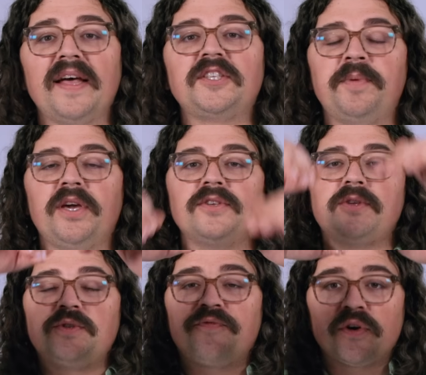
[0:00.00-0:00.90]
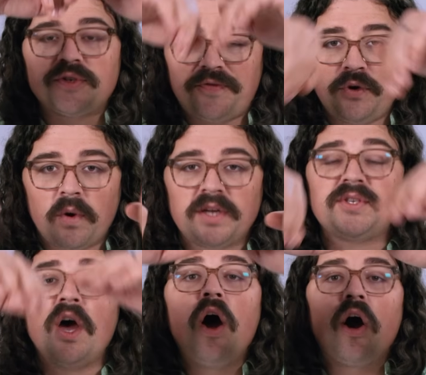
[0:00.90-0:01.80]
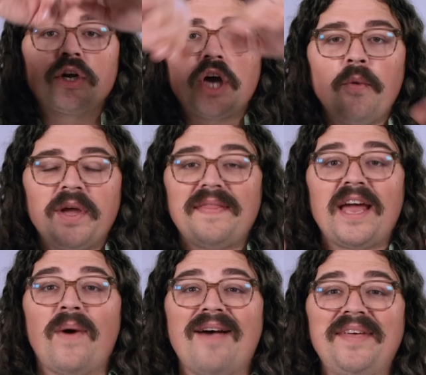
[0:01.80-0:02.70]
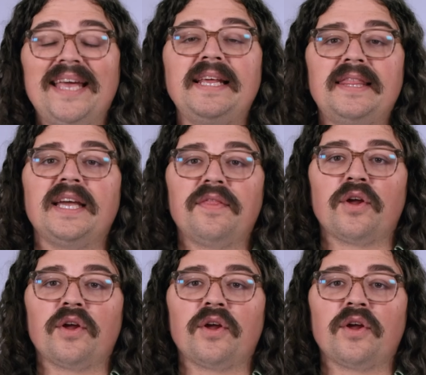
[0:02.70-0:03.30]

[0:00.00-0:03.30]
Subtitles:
And that's because those first few ones are going and they don't have anything